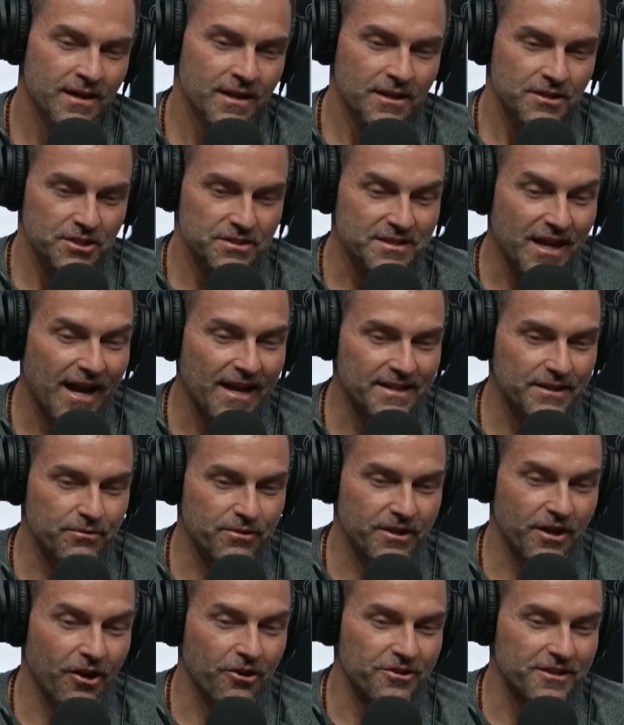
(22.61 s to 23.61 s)
She's highly
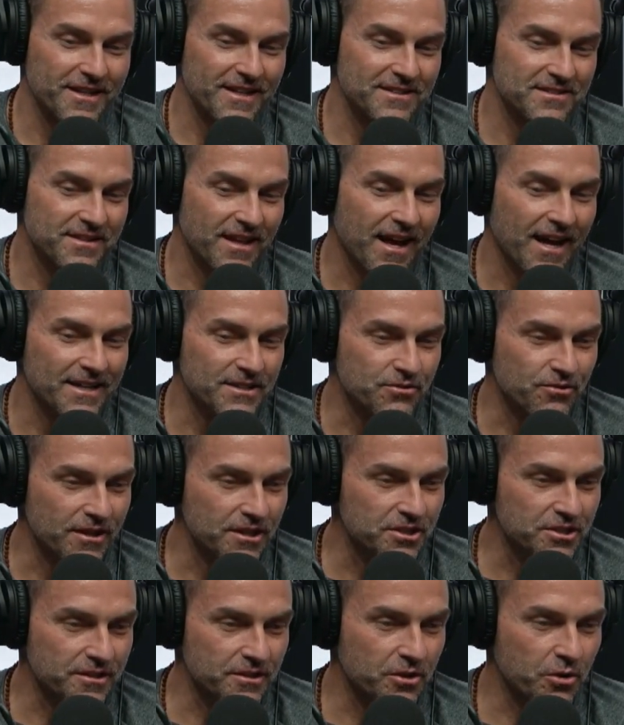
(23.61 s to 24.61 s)
regarded as the
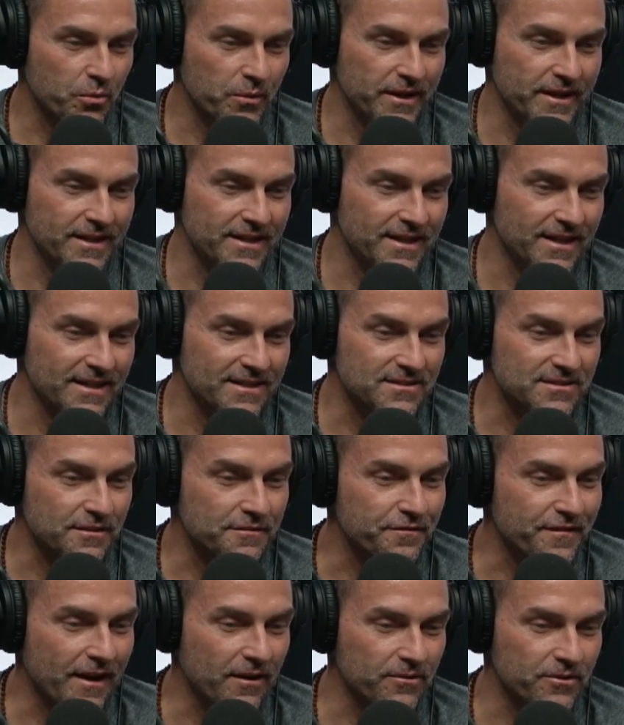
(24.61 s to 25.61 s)
hydration queen and is the
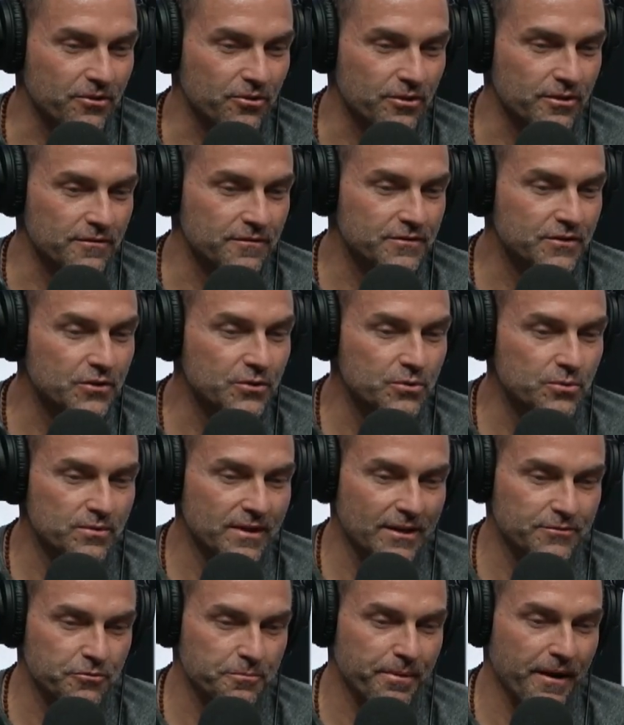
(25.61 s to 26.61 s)
founder of 2
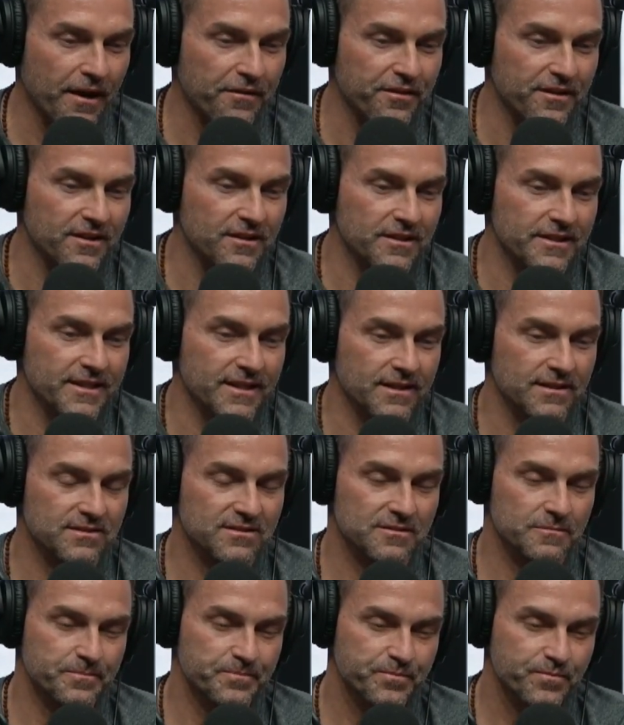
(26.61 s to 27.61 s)
naturopathic
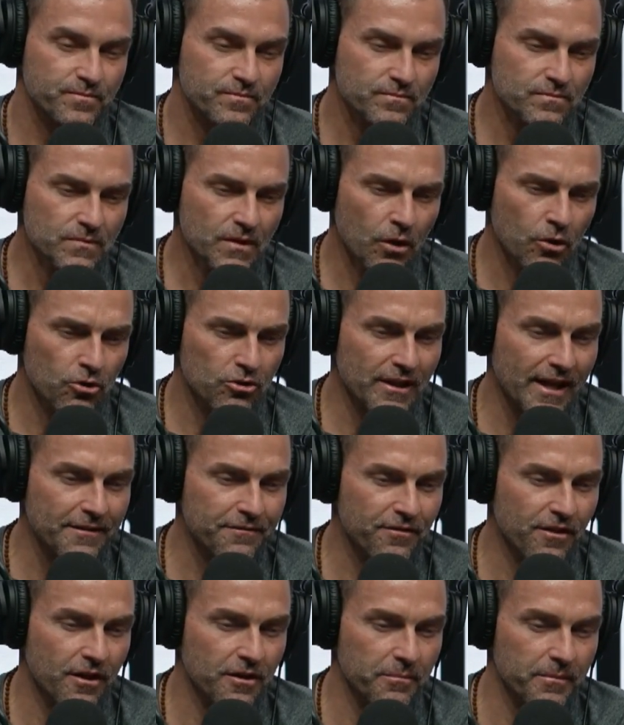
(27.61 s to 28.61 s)
clinics. Her
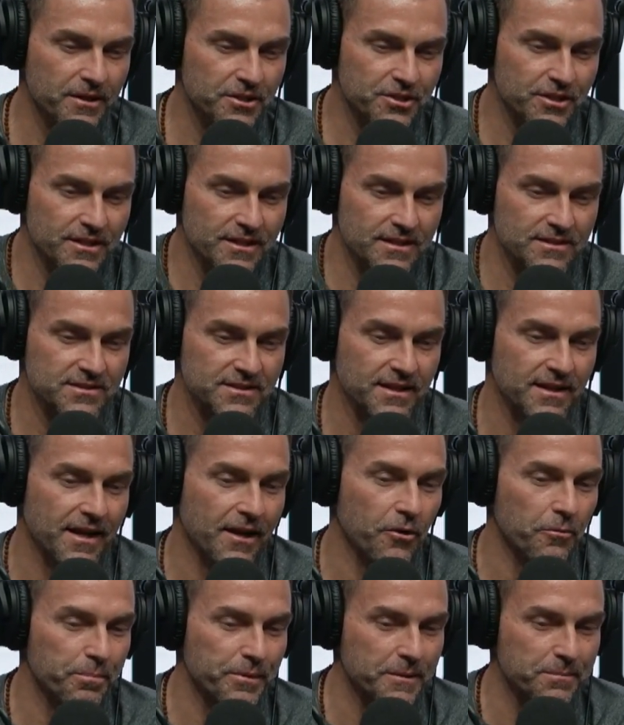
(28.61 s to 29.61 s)
lifelong mission is to
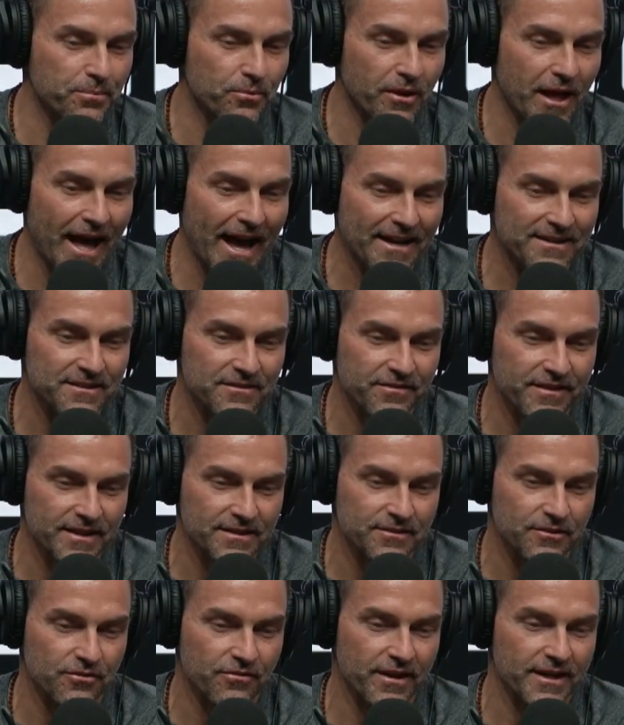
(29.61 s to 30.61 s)
help people activate
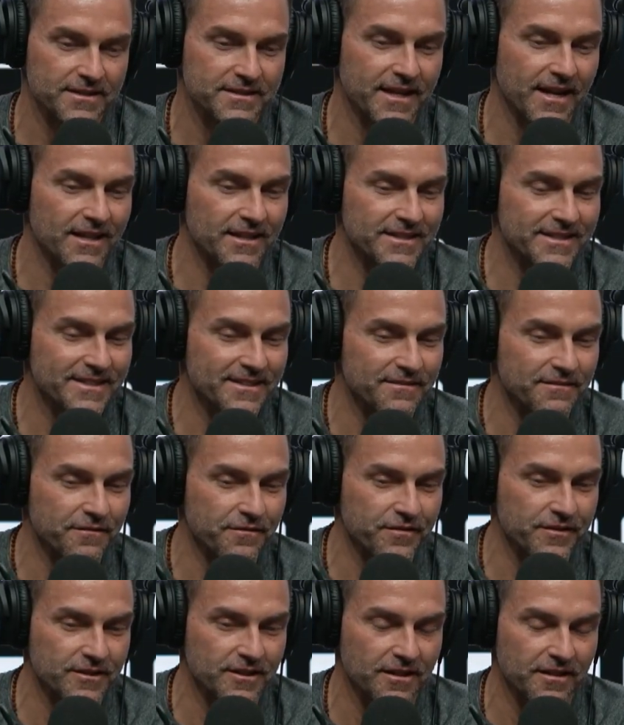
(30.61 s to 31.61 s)
their vitality and
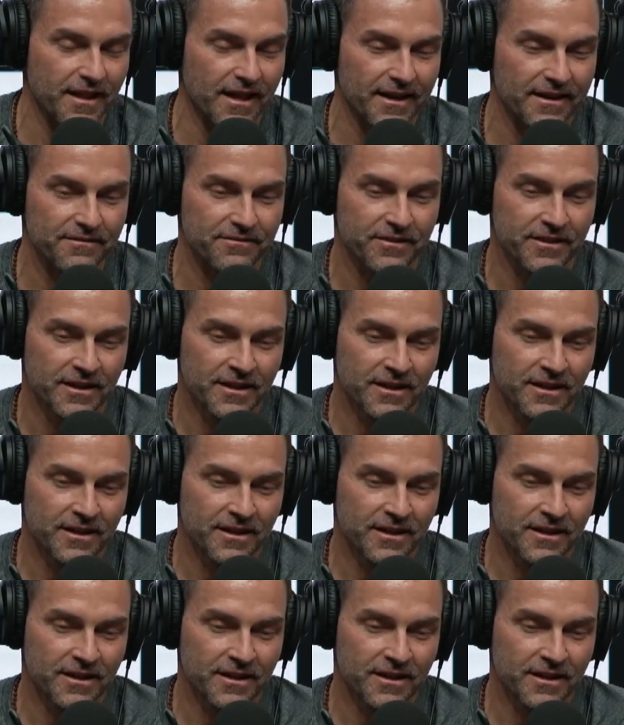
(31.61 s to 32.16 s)
feel alive.